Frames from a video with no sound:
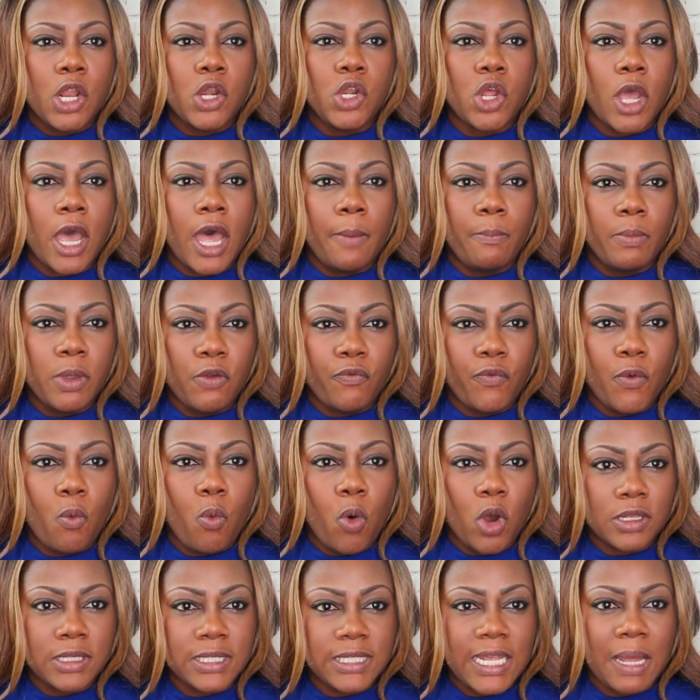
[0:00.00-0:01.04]
If we
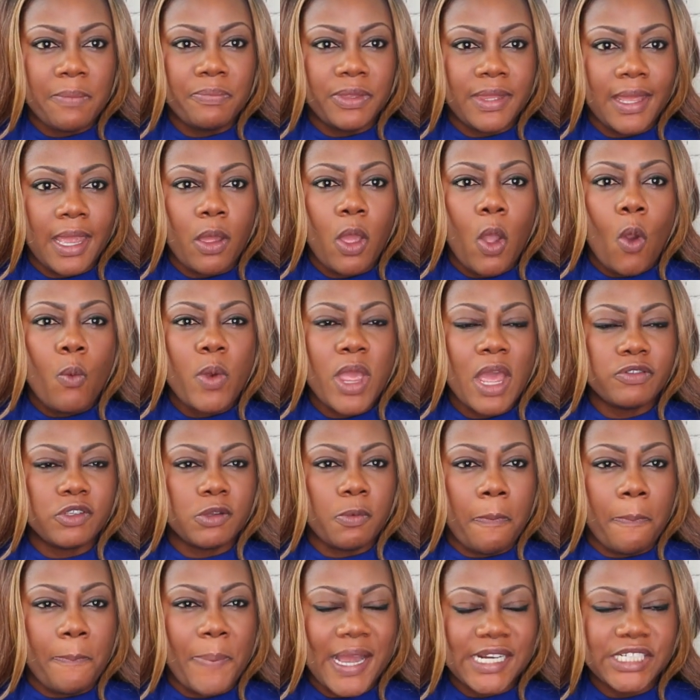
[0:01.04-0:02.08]
want something, we have
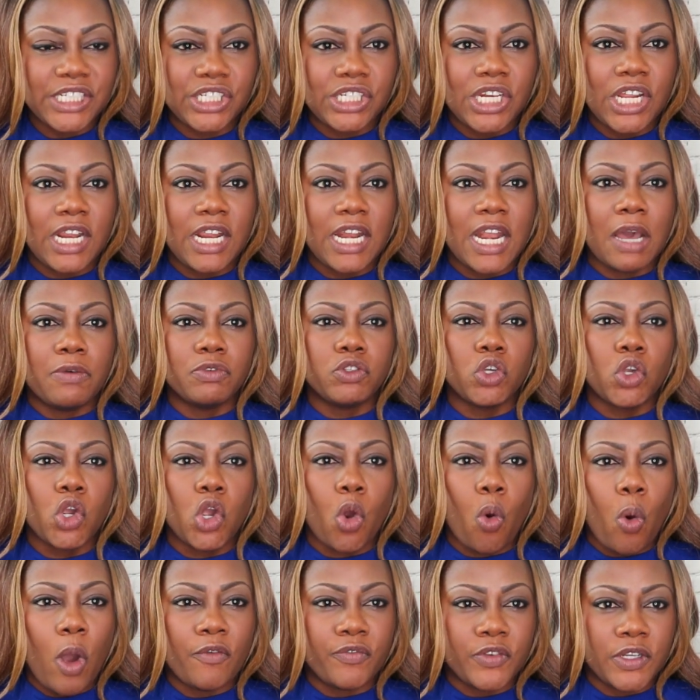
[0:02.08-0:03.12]
to be passionate enough to
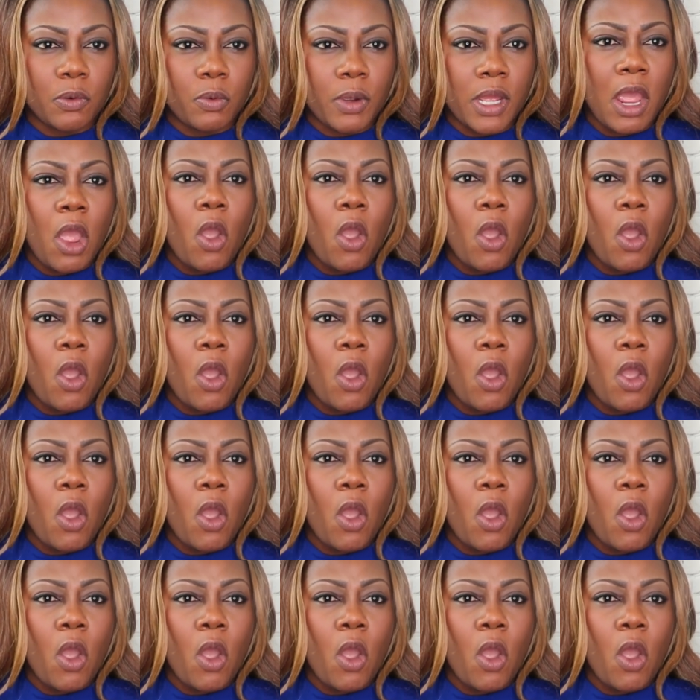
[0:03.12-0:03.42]
go after it.